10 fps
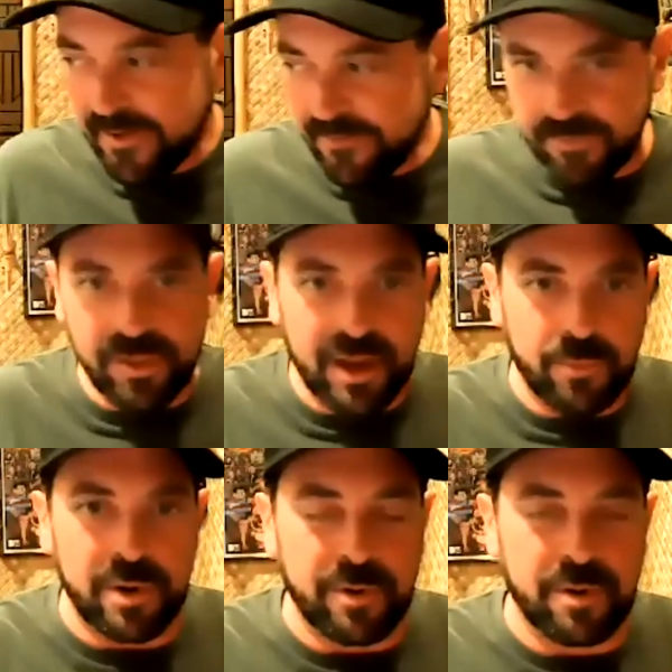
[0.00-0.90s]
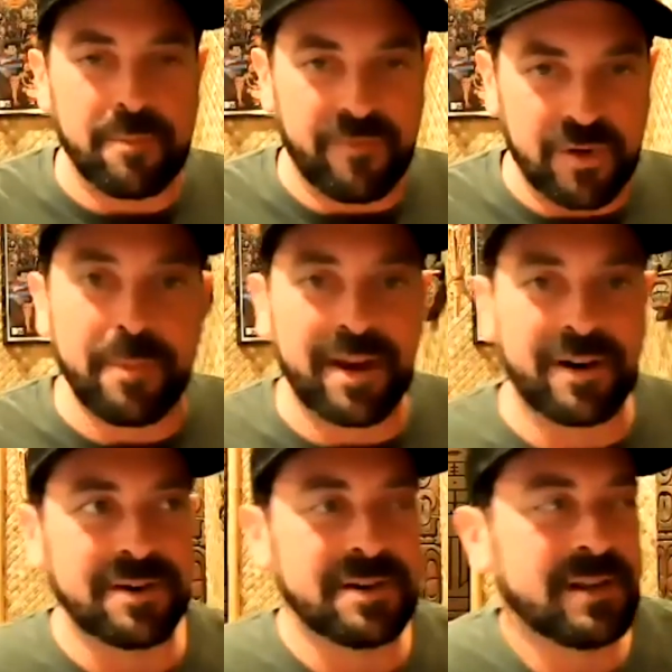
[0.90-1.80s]
feel like we were
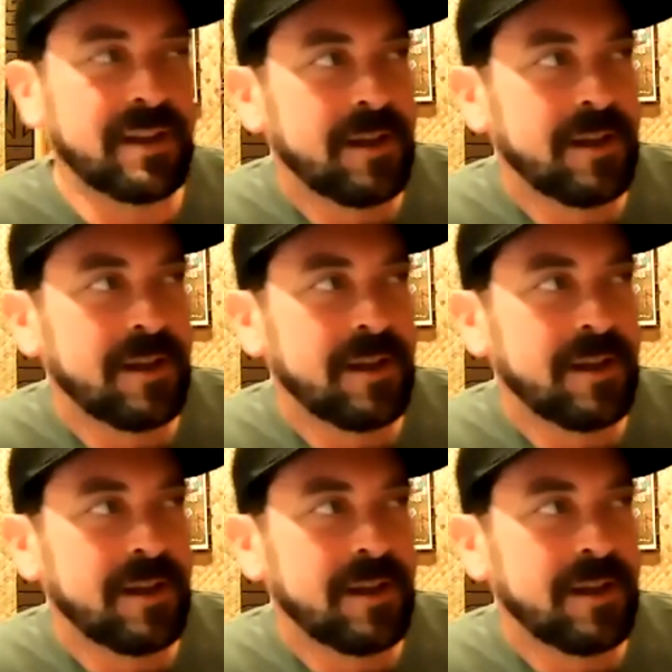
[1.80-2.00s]
filmmakers.